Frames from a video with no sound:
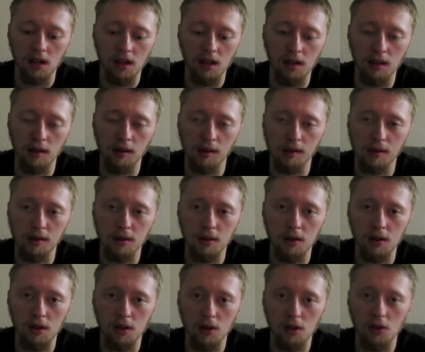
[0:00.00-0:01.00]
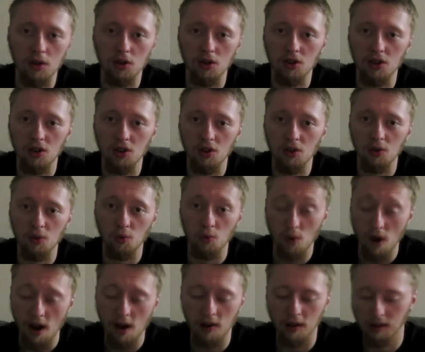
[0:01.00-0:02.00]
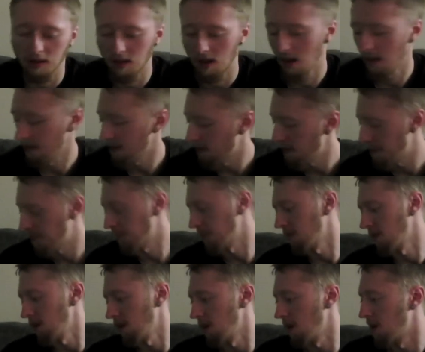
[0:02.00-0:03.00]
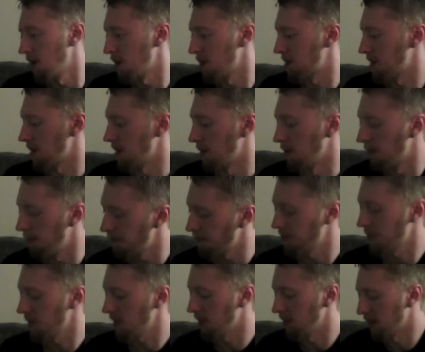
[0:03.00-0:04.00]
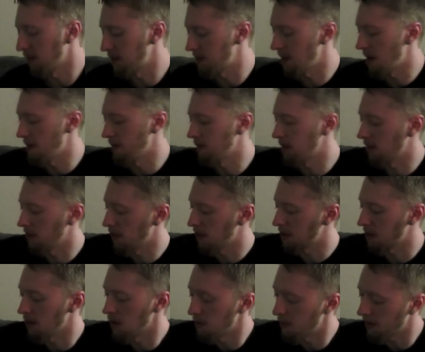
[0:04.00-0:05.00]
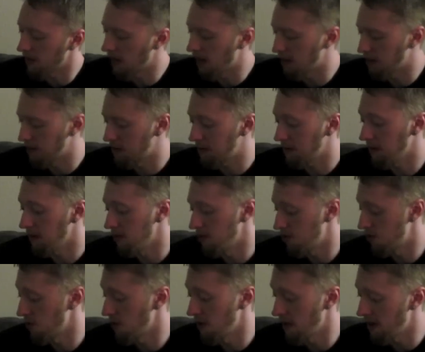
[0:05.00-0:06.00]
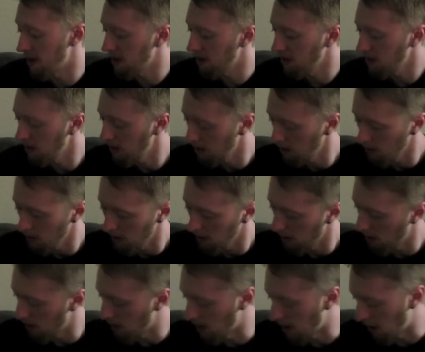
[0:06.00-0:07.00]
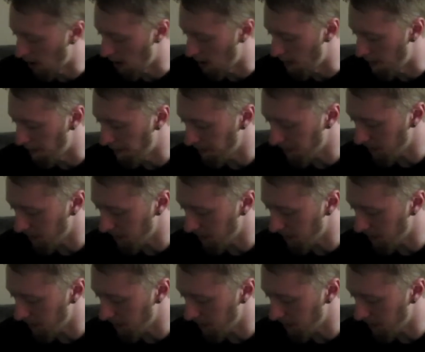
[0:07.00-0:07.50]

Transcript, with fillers: is rare stuff. So let's dive into this. I hope you guys enjoy. Um,